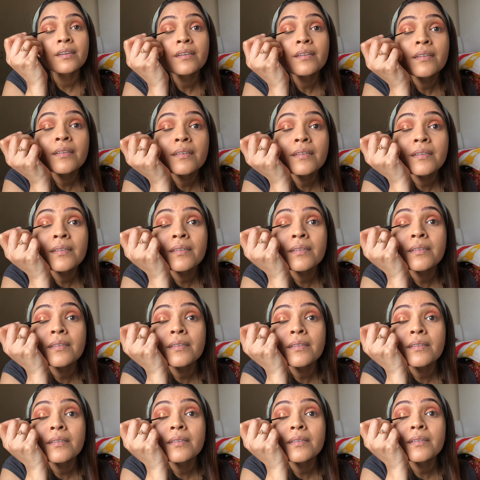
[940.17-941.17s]

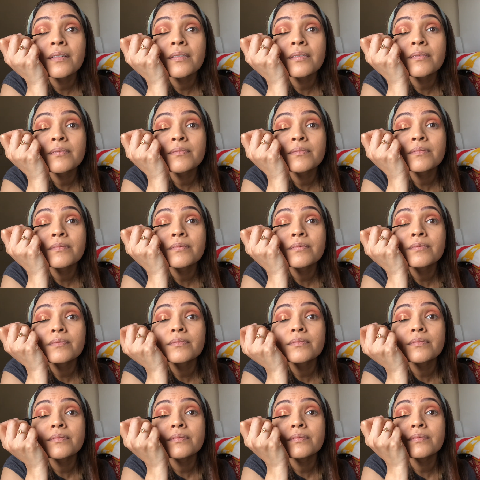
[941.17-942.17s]

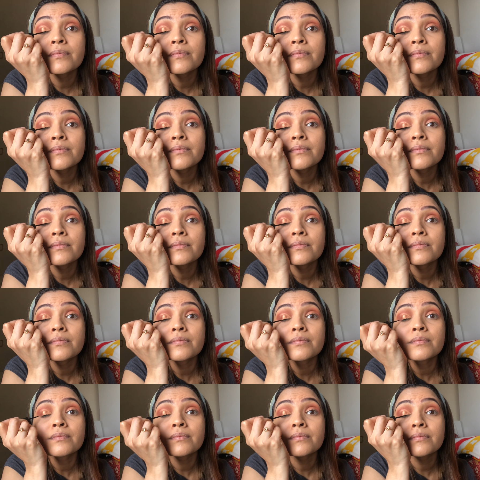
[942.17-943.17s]

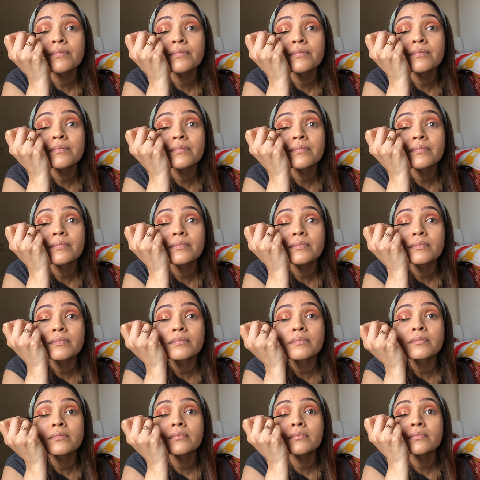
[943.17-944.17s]

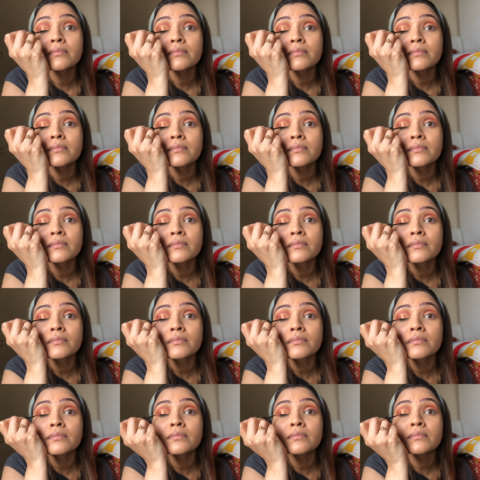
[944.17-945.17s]

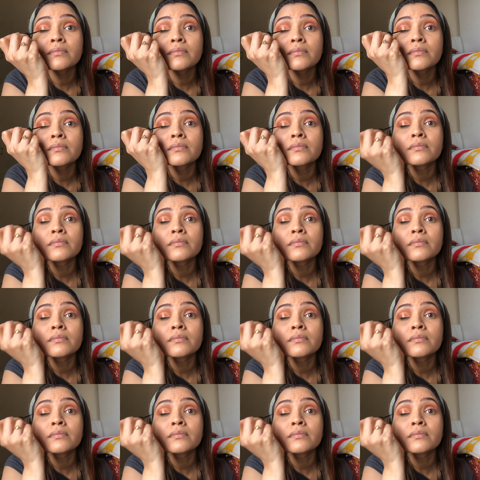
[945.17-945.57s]
[no speech]